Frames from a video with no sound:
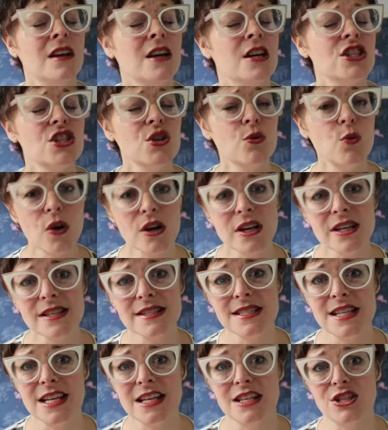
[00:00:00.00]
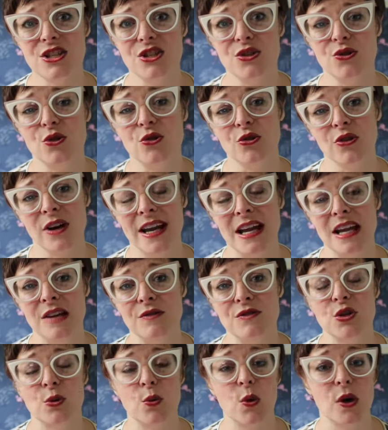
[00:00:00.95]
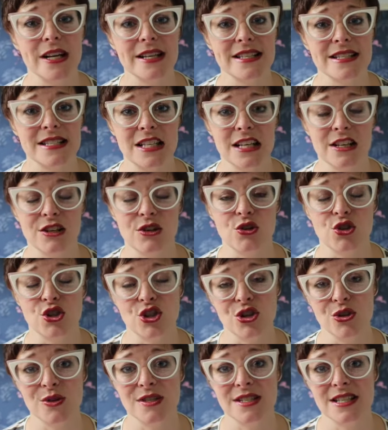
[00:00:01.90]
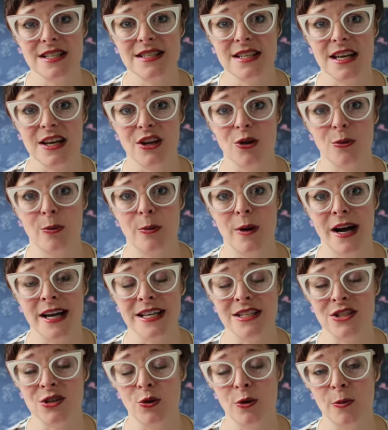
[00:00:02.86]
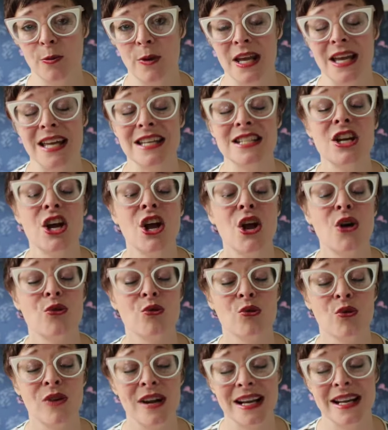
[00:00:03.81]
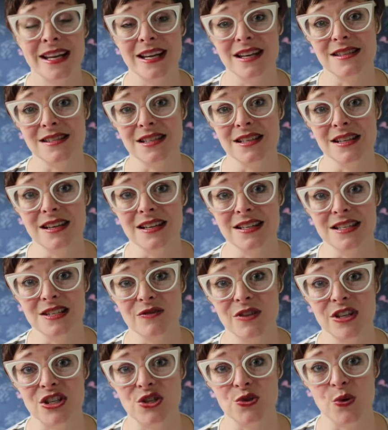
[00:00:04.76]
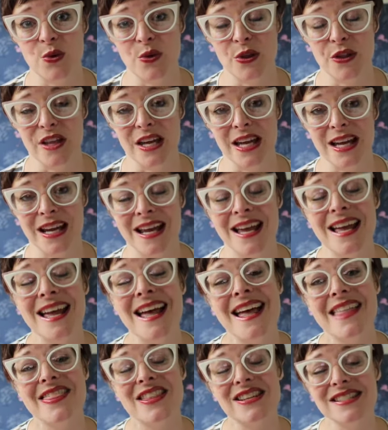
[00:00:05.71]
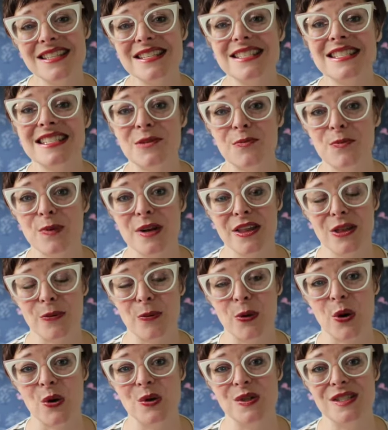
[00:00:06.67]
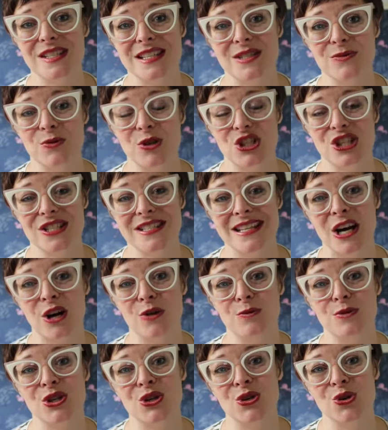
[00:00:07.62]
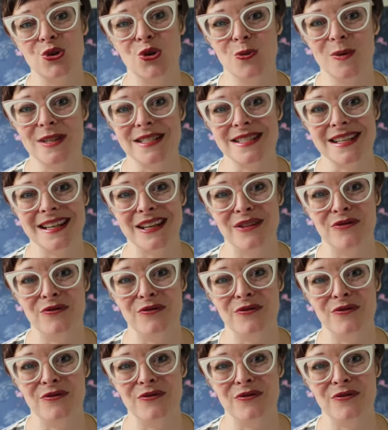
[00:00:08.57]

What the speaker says: To what extent you grieve, to what extent you choose to say goodbye to a pet, really is an individual thing. This is simply the process which has helped enormously